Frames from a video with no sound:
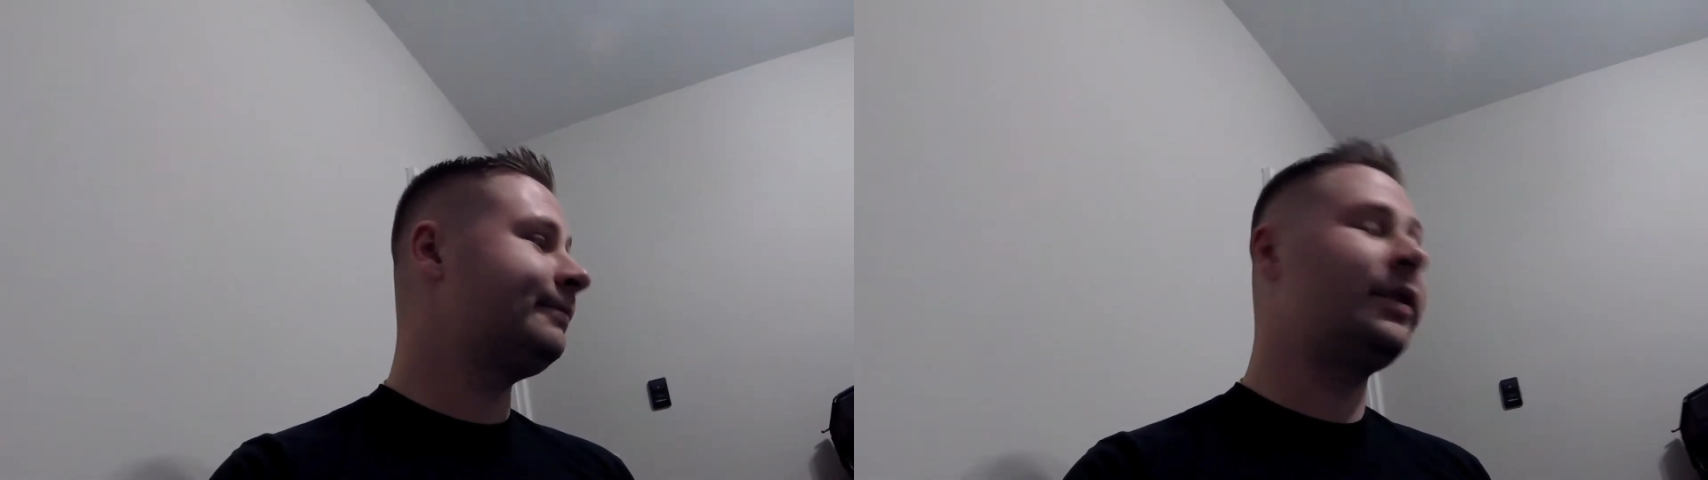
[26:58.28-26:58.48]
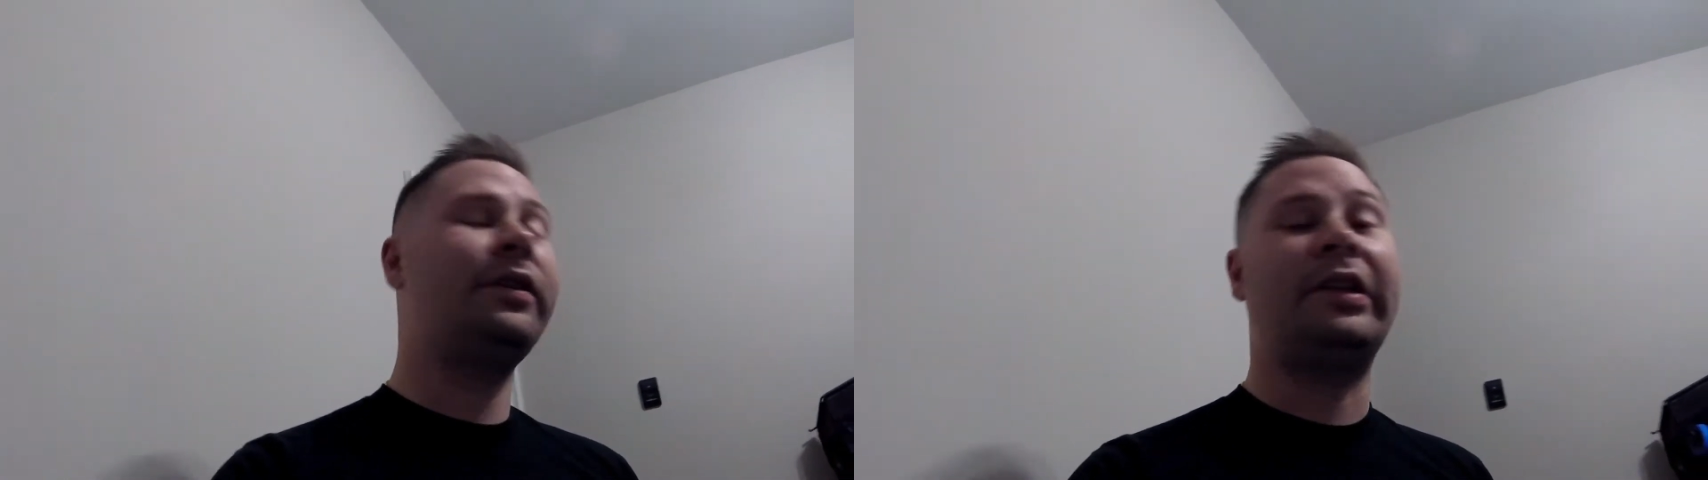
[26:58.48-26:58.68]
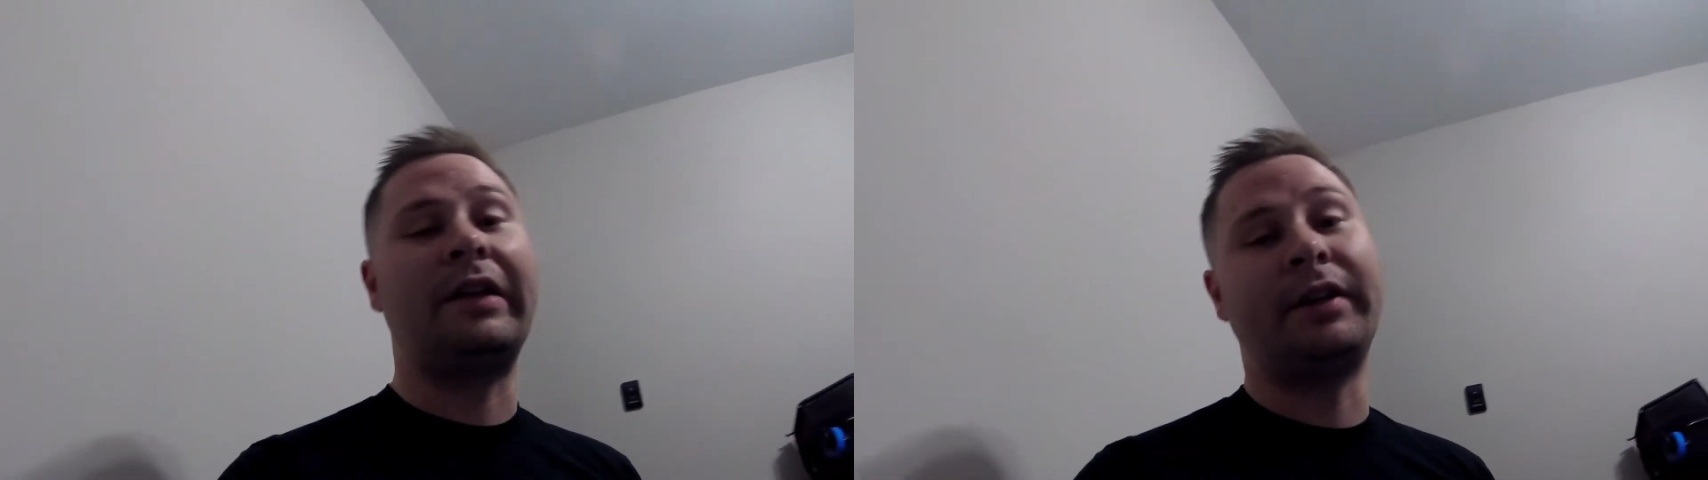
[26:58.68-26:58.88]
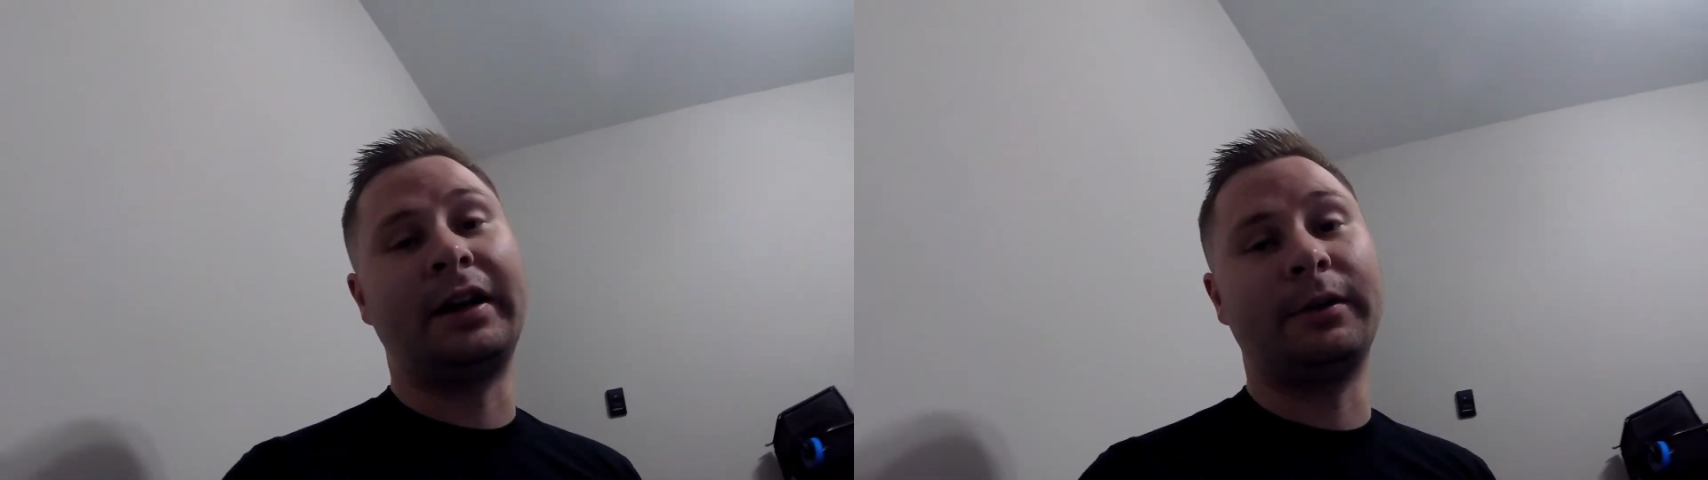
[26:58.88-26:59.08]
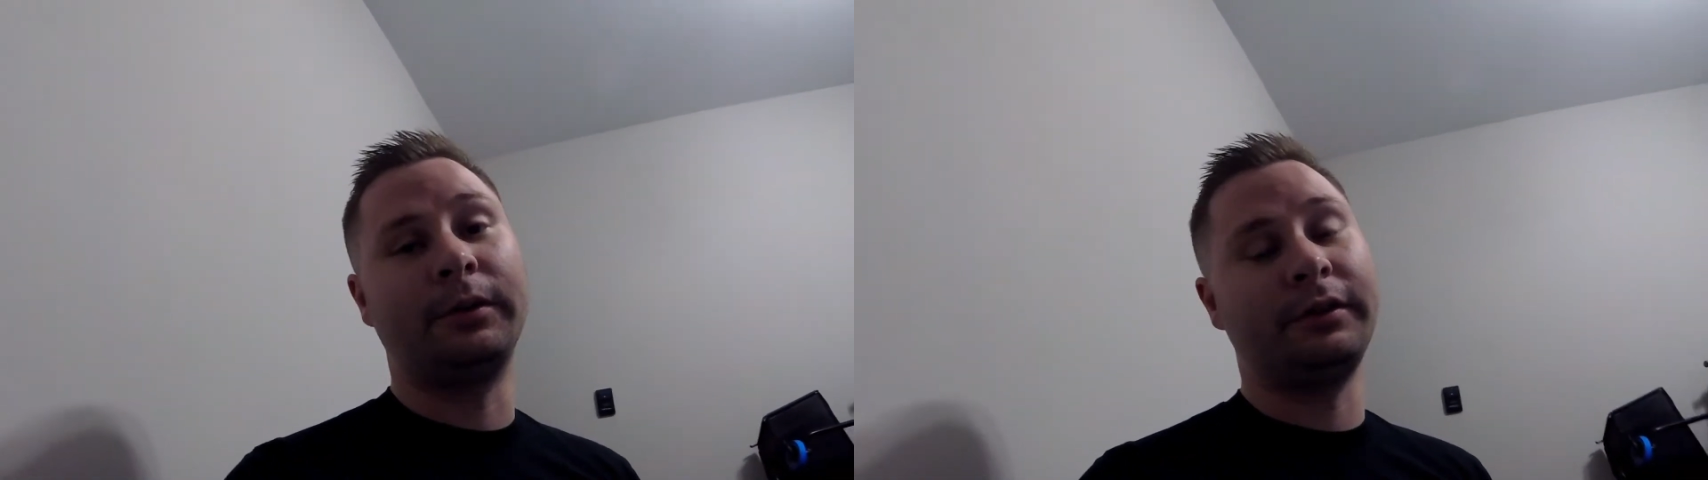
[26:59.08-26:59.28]
7
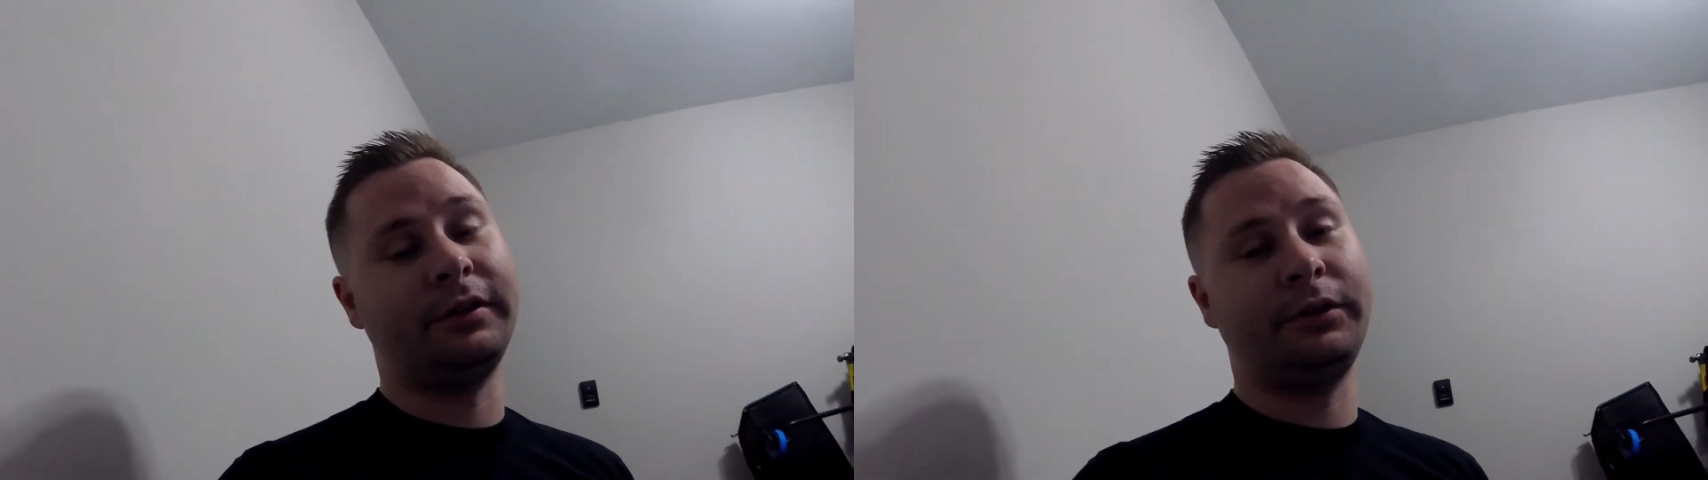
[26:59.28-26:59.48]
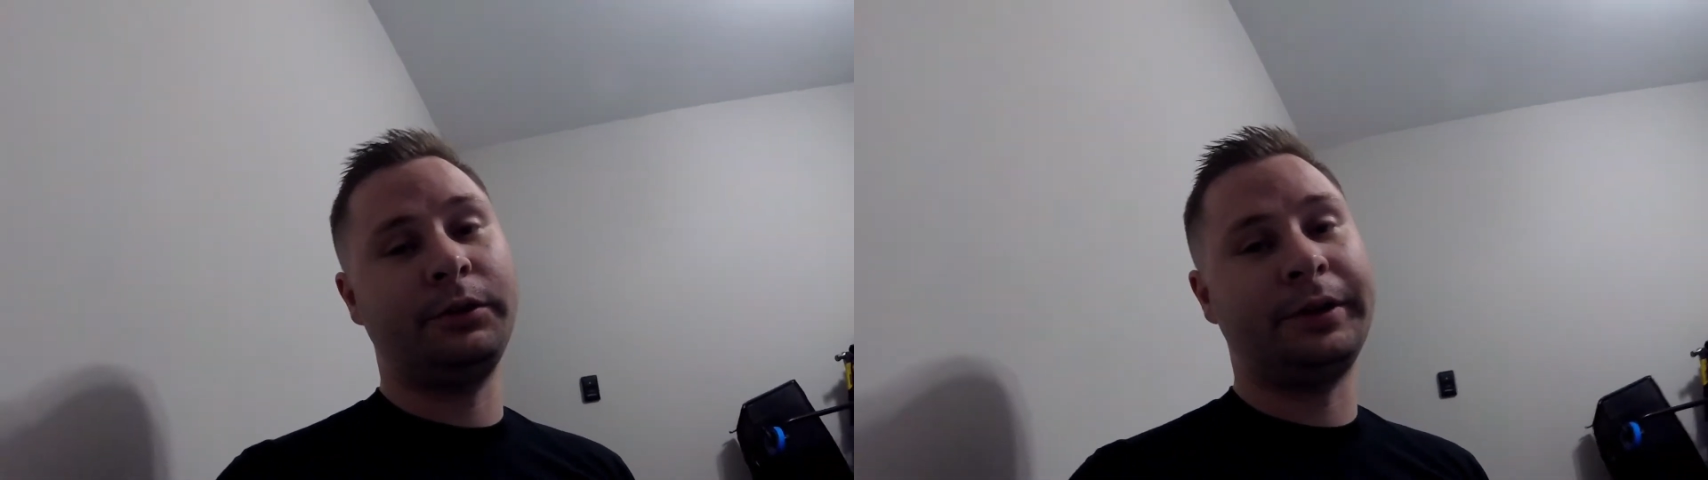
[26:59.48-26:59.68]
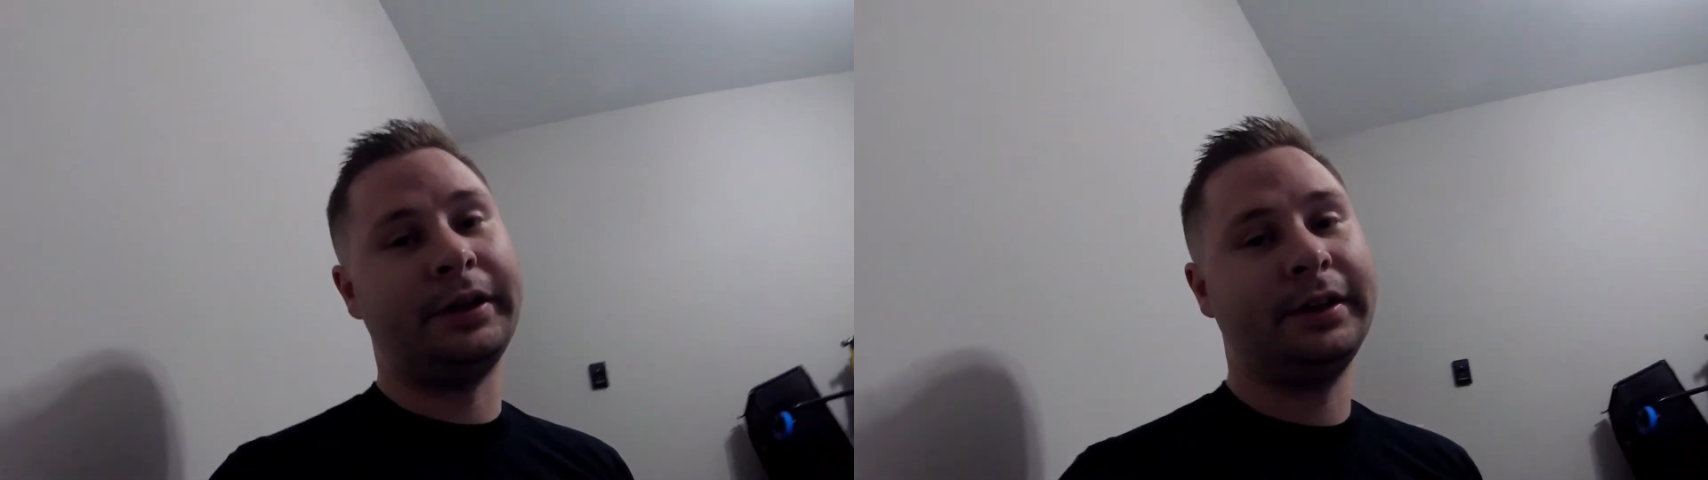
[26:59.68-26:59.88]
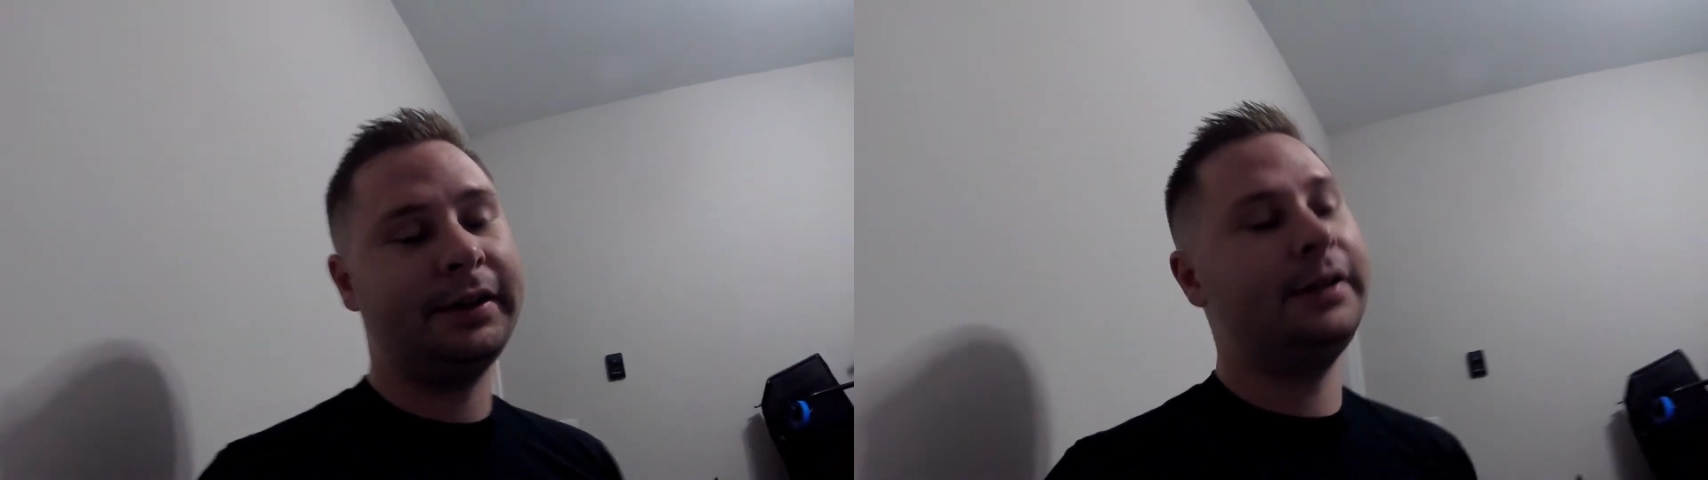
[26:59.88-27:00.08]
hours into it,